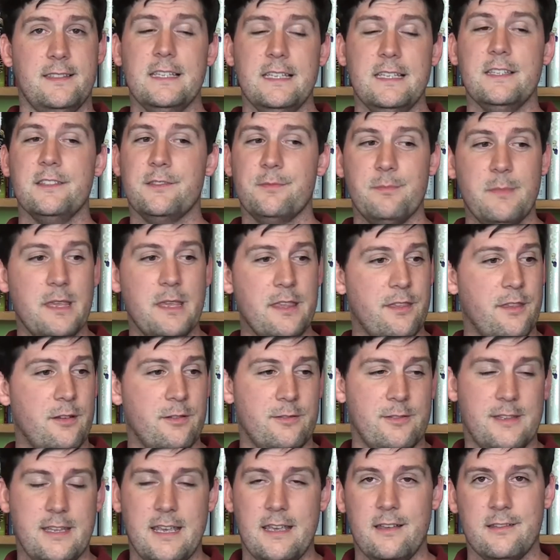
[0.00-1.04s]
is
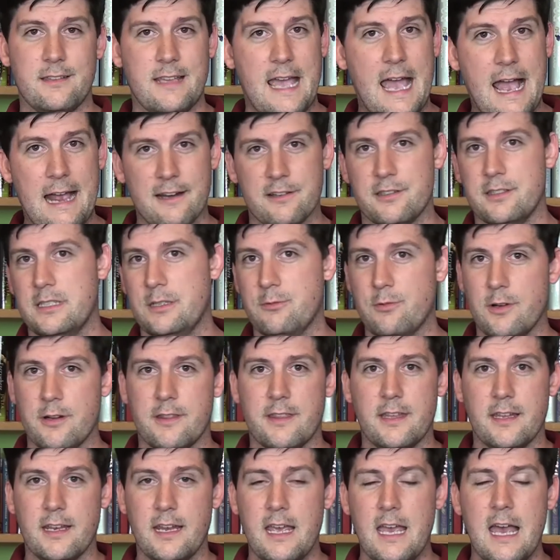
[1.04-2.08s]
Mythos Tales actually
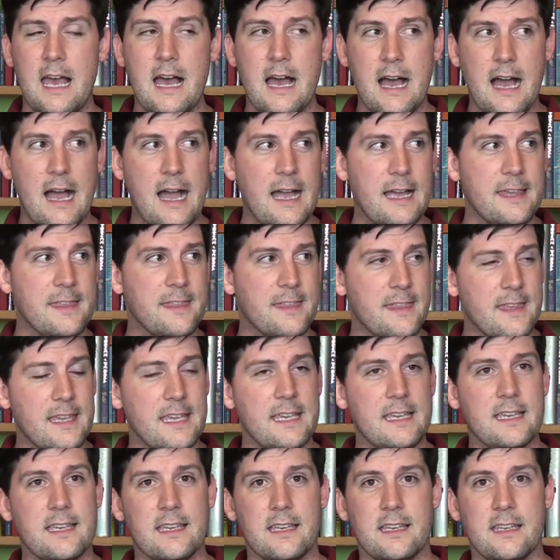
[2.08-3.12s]
worth it? I
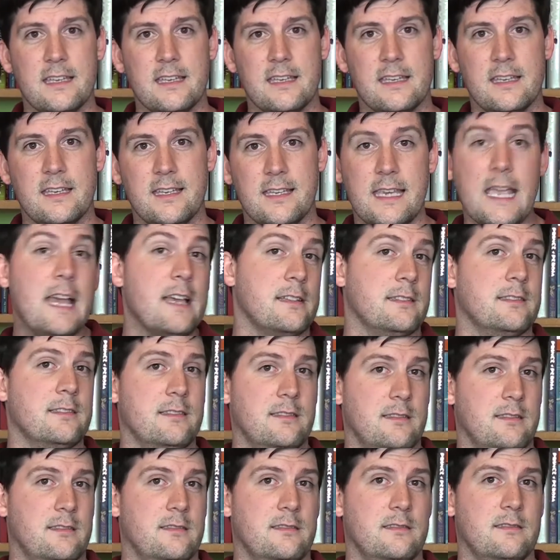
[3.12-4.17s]
think,
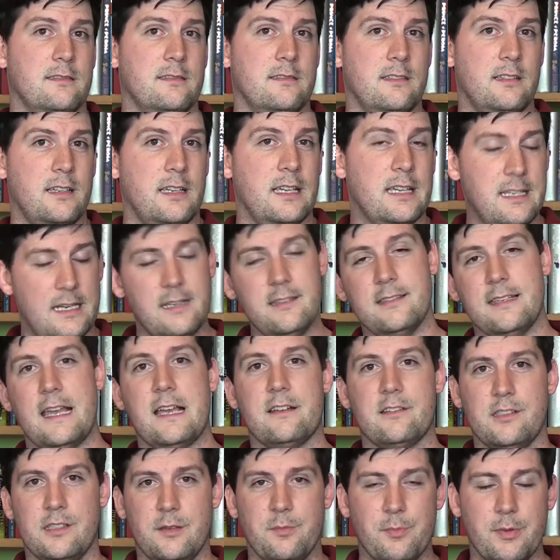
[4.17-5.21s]
yes, it is
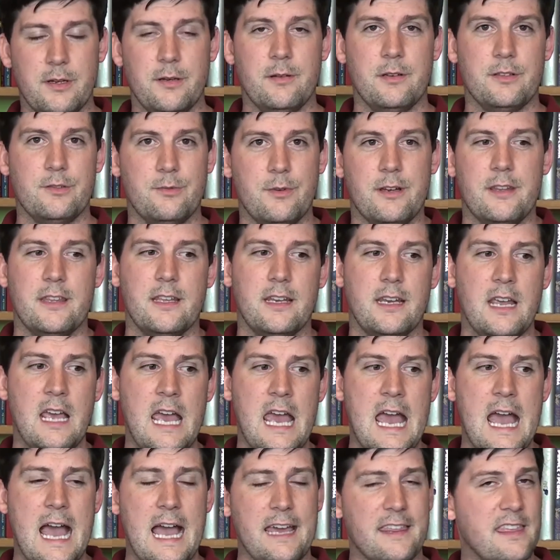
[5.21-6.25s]
actually pretty much worth it.
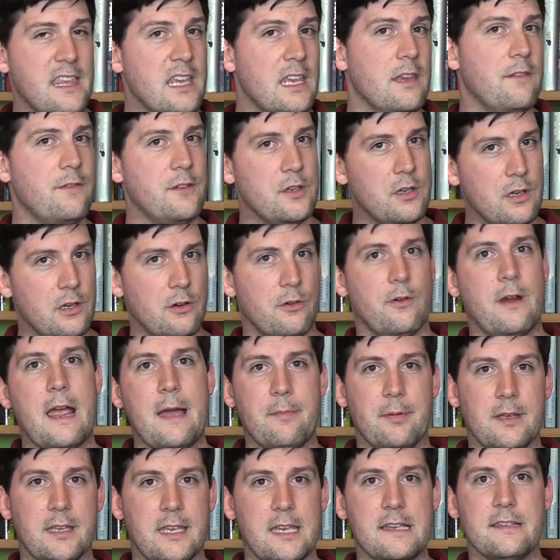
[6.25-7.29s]
I think if you can
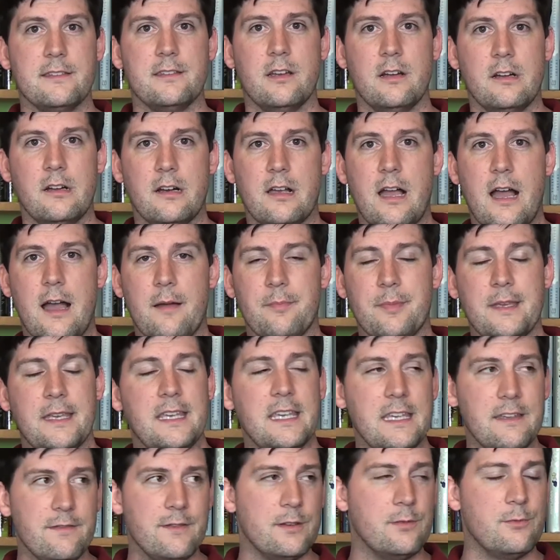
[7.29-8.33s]
grab a Kickstarter
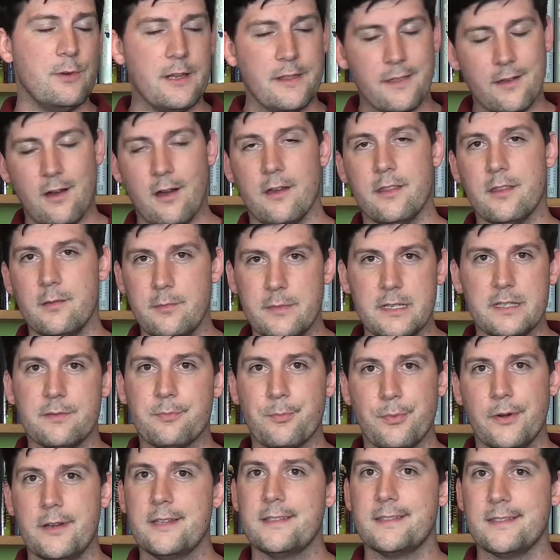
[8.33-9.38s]
copy, even with all the
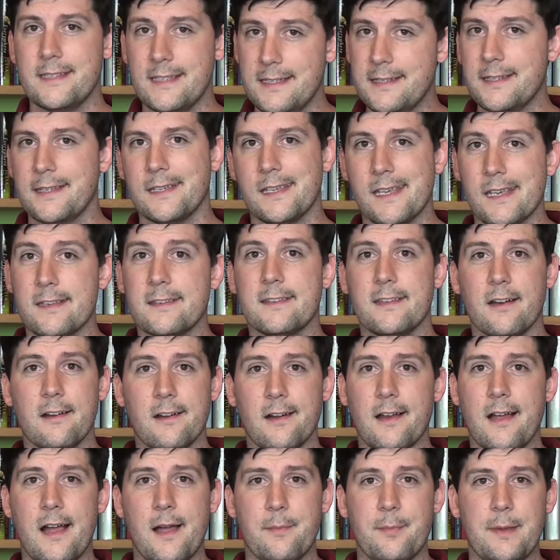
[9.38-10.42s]
misprints in the
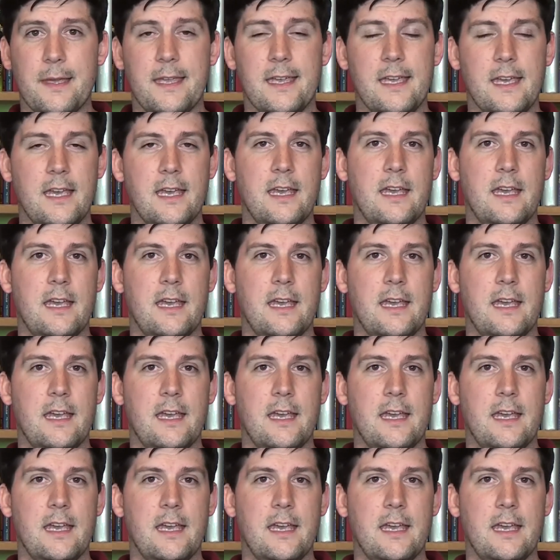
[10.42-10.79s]
Kickstarter copy,